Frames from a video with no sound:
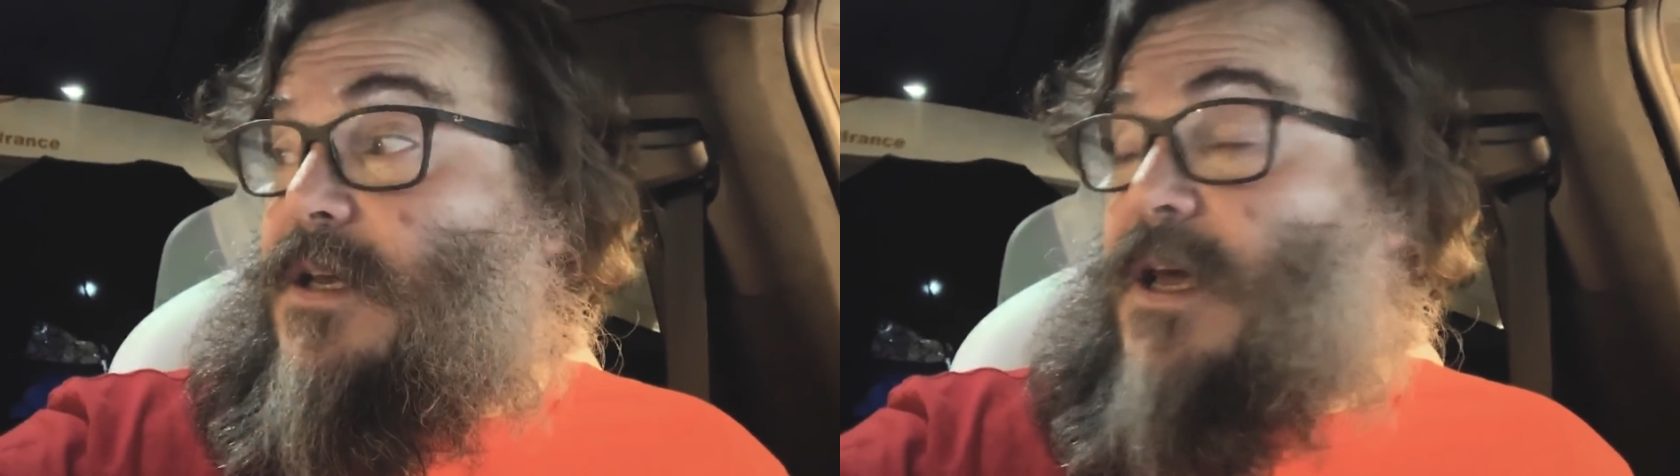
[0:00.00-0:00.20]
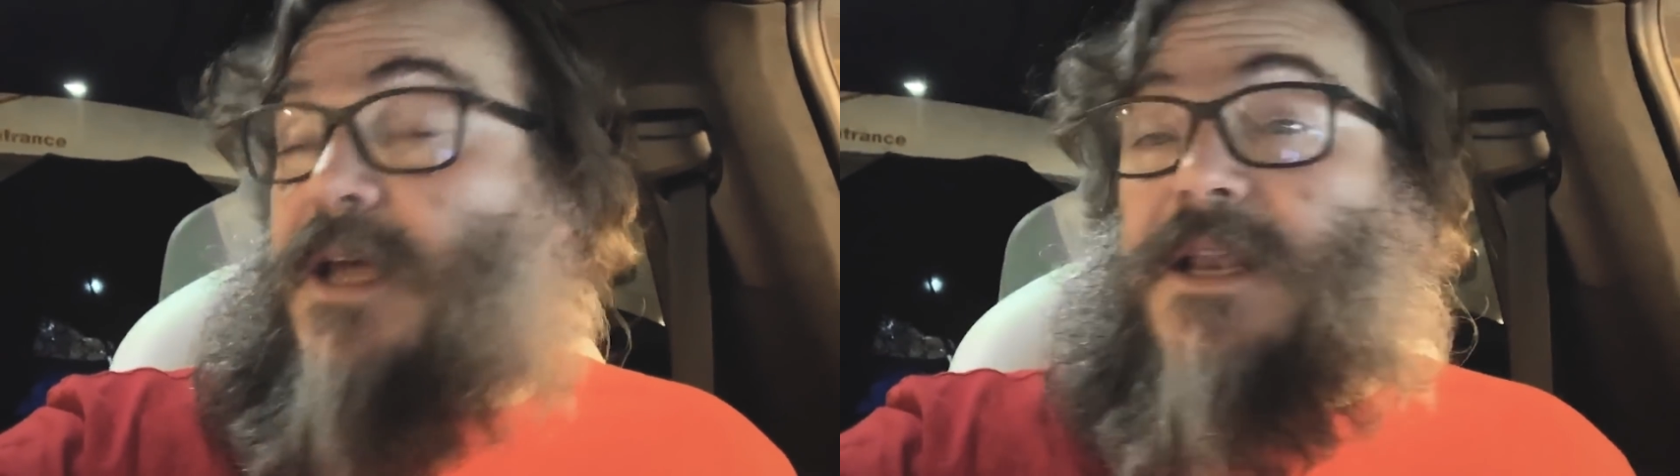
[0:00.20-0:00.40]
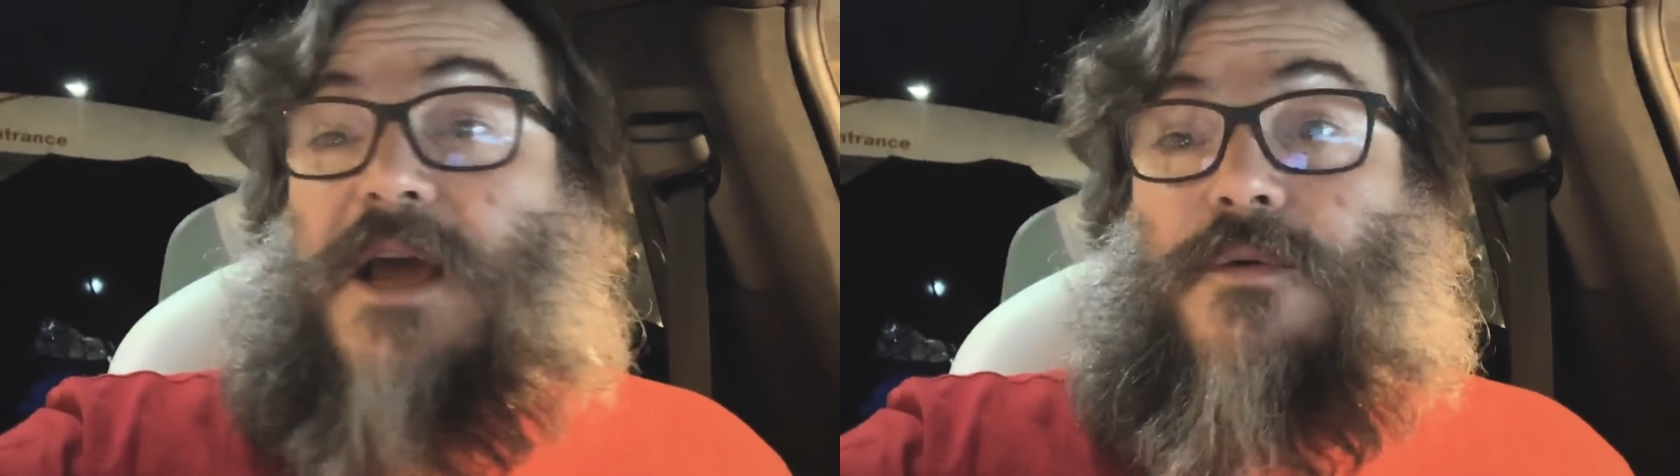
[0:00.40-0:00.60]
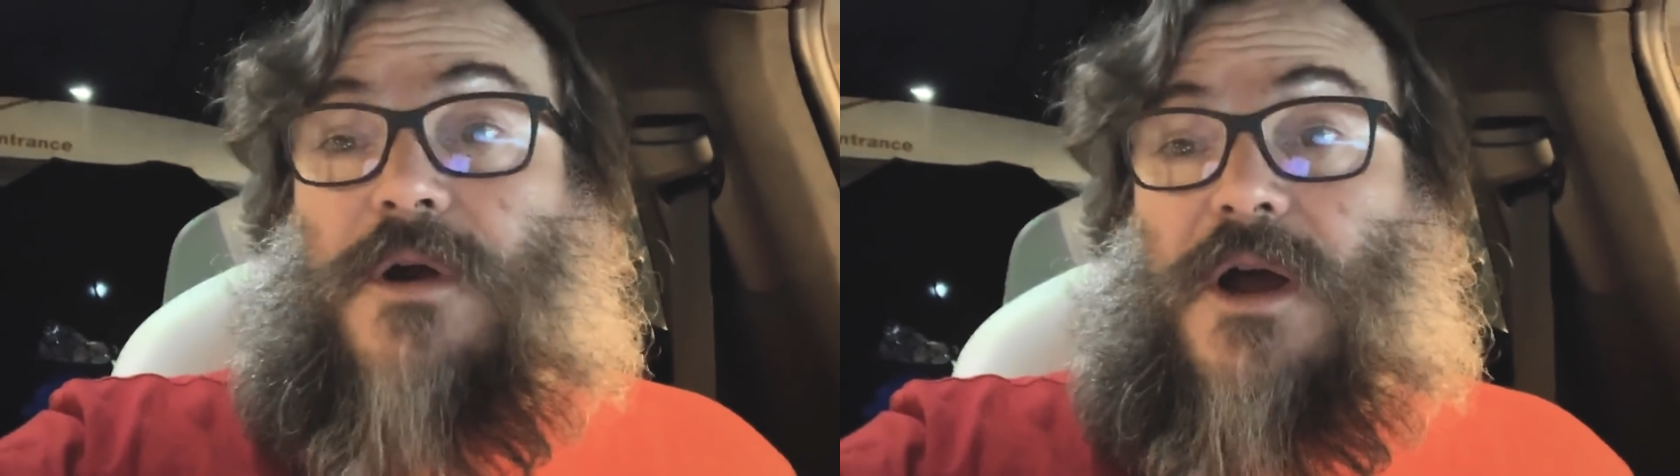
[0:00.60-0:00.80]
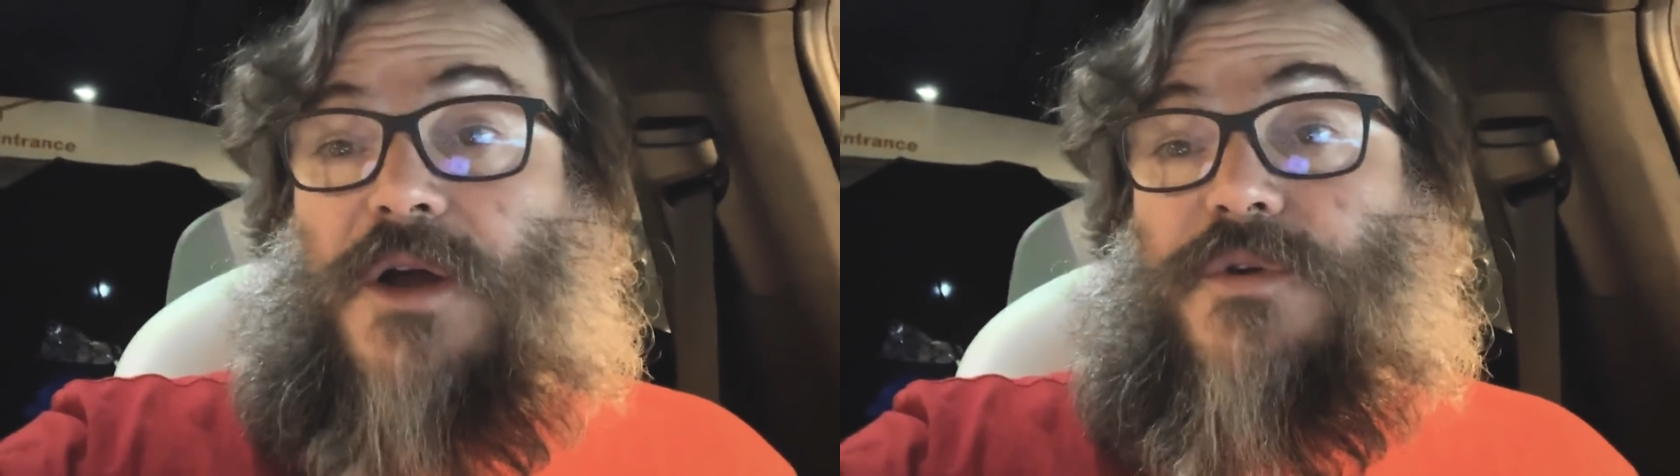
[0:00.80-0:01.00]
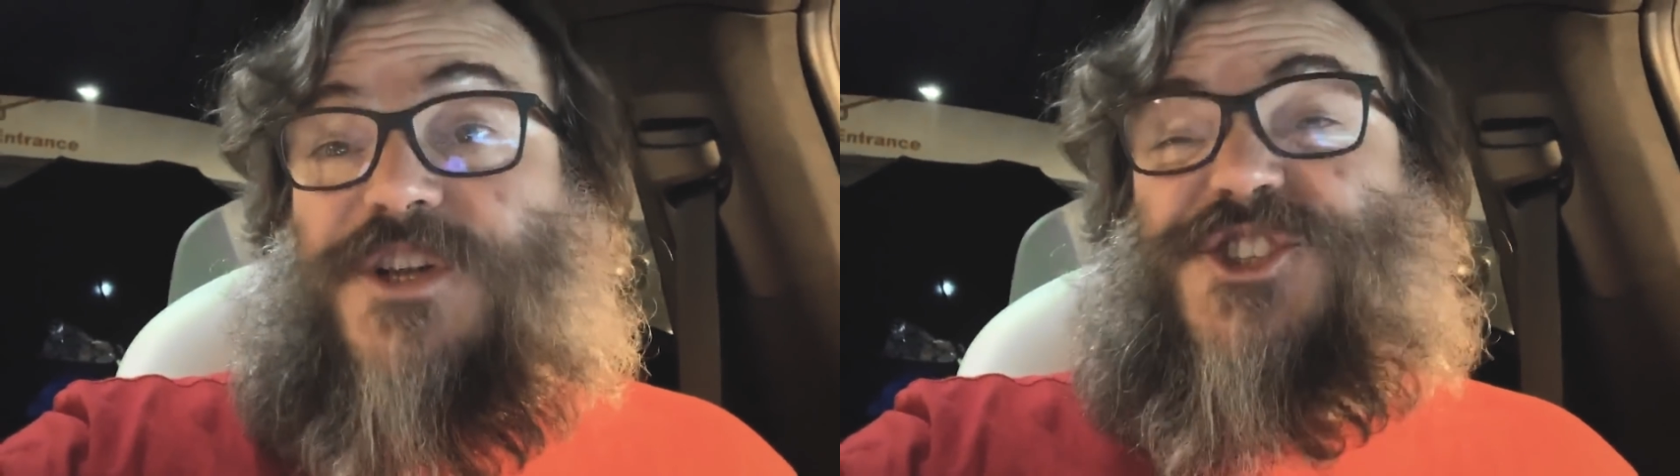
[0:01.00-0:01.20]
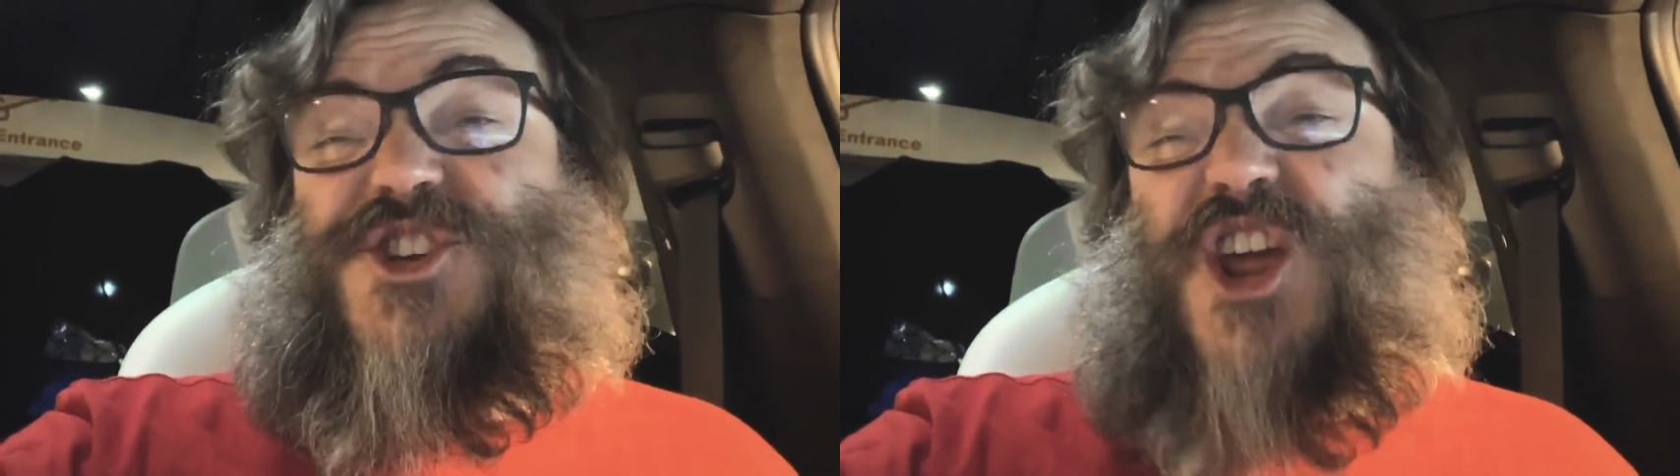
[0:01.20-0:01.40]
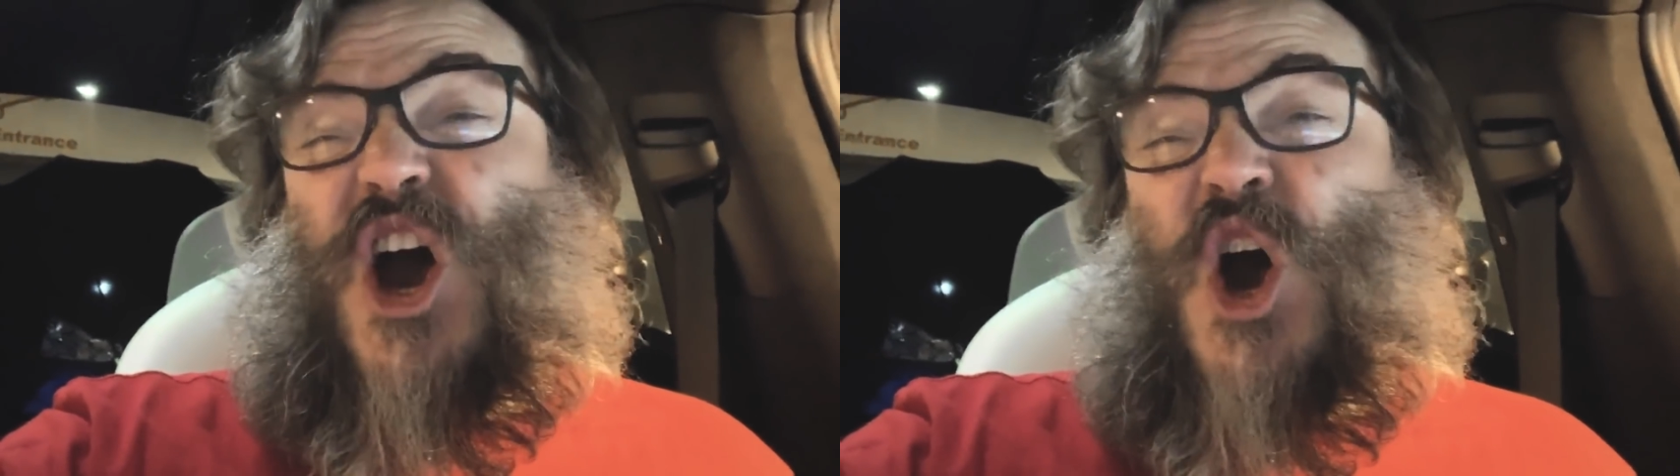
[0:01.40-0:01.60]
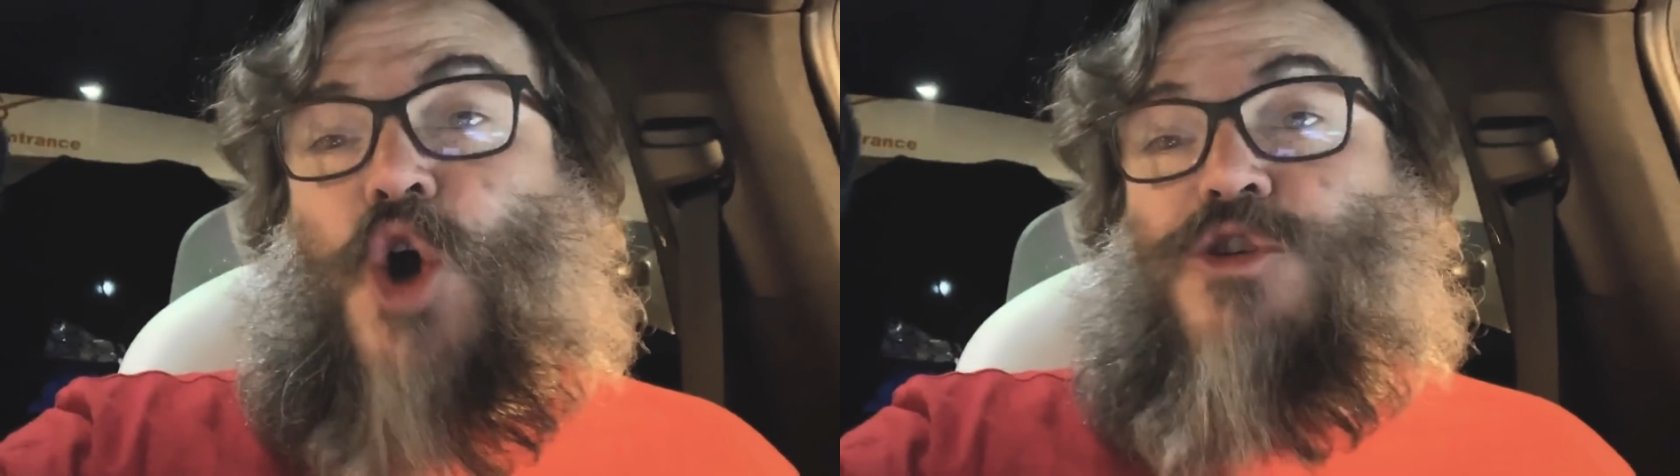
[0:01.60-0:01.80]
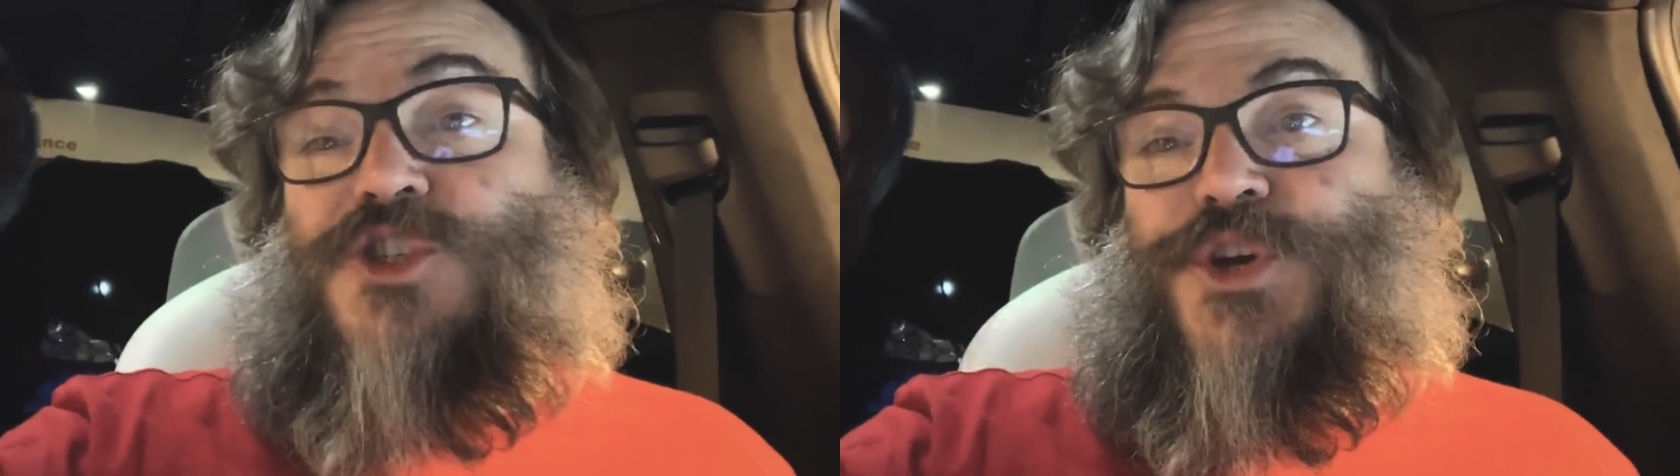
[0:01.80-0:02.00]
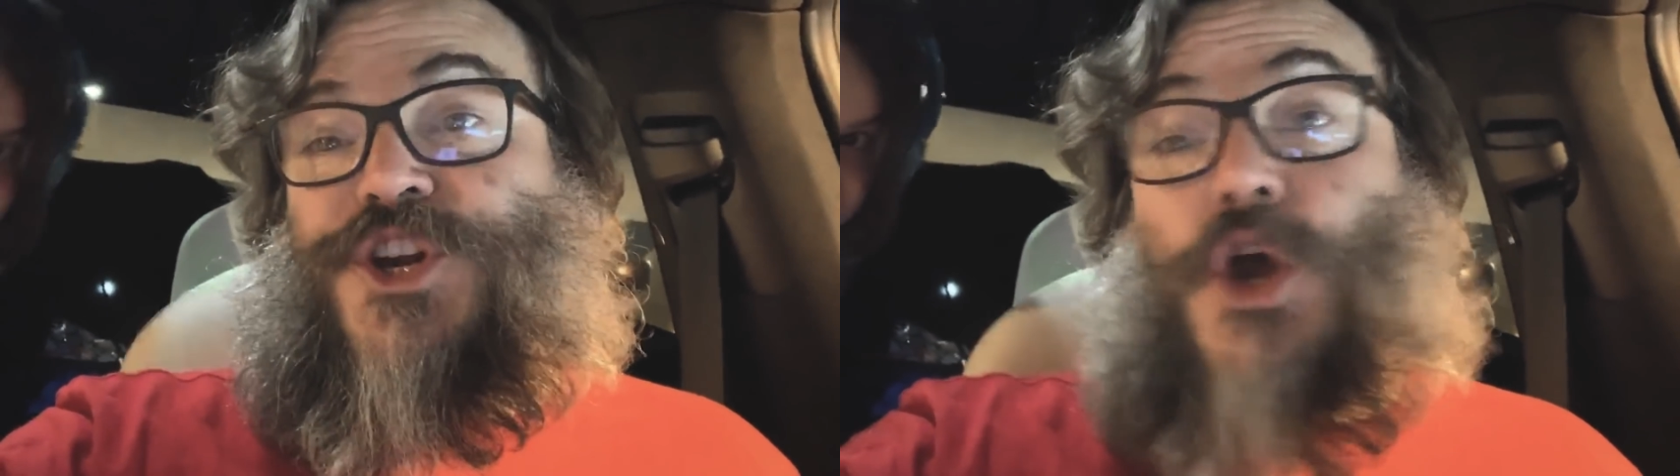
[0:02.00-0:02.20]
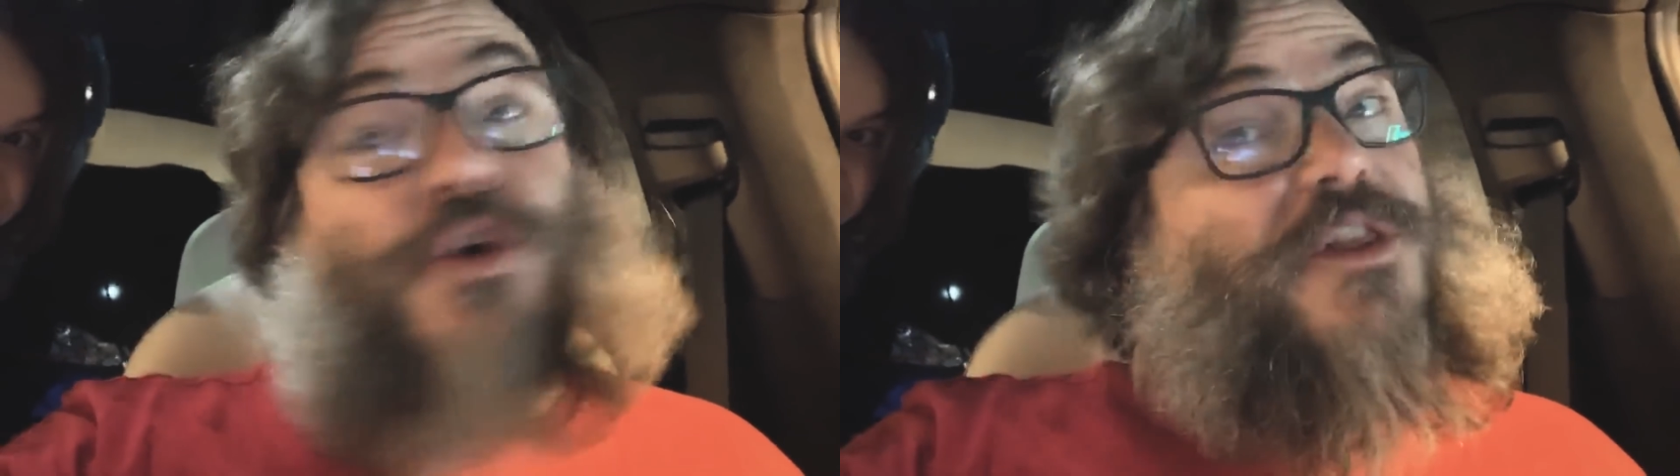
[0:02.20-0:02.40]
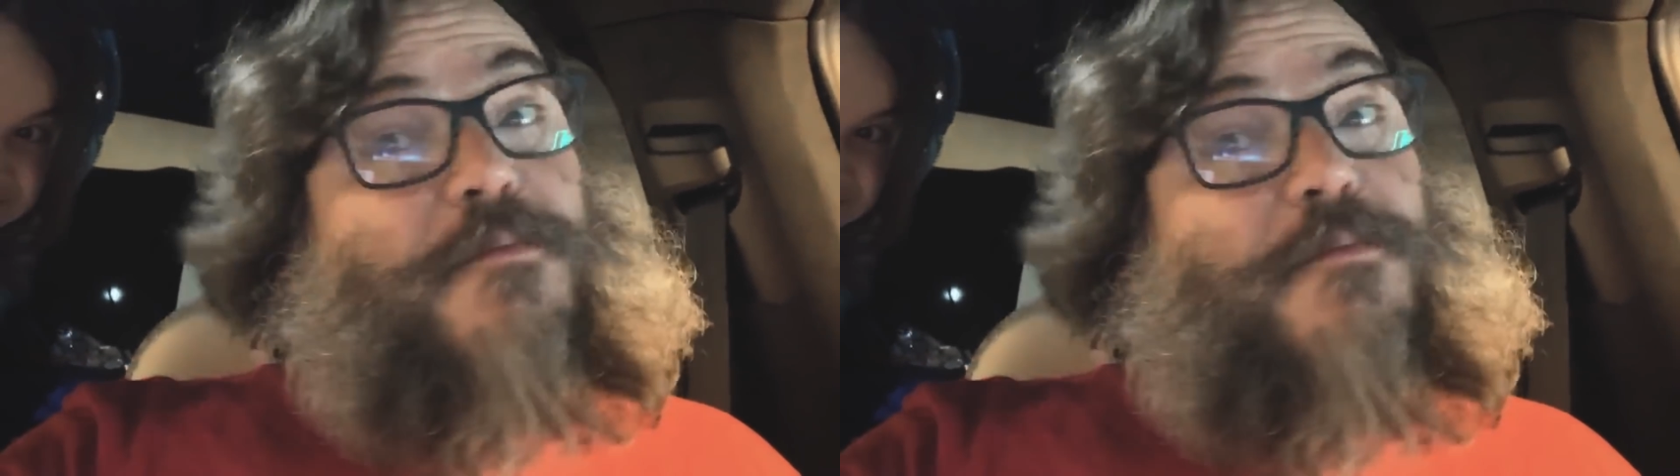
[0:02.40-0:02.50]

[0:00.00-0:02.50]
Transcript: and now we're hungry as dogs. We're gonna go to the